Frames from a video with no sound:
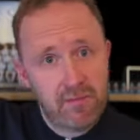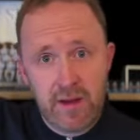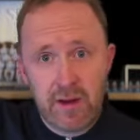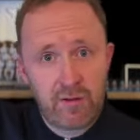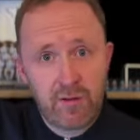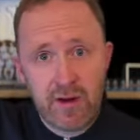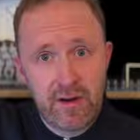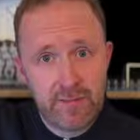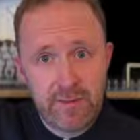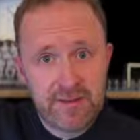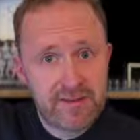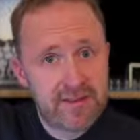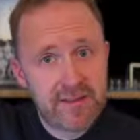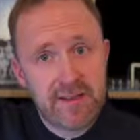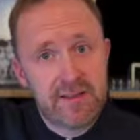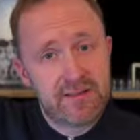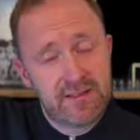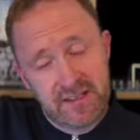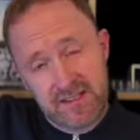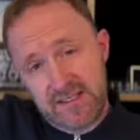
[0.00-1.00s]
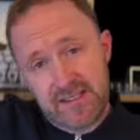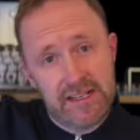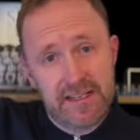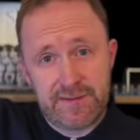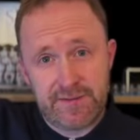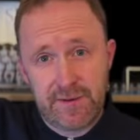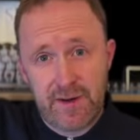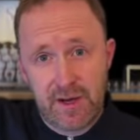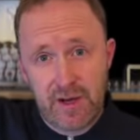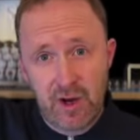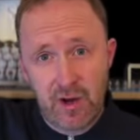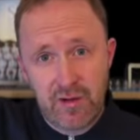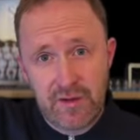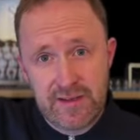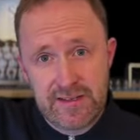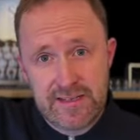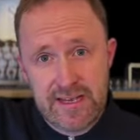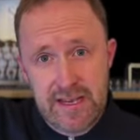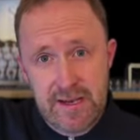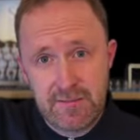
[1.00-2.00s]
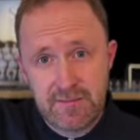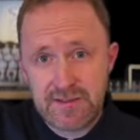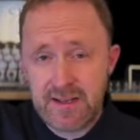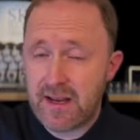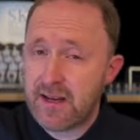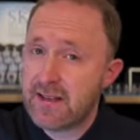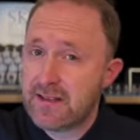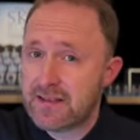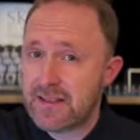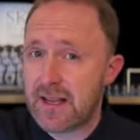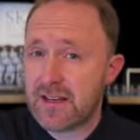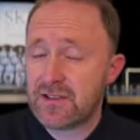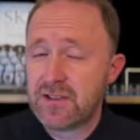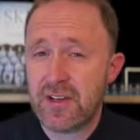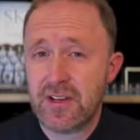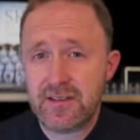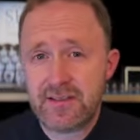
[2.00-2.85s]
incredibly successful in other teams, and he's actually a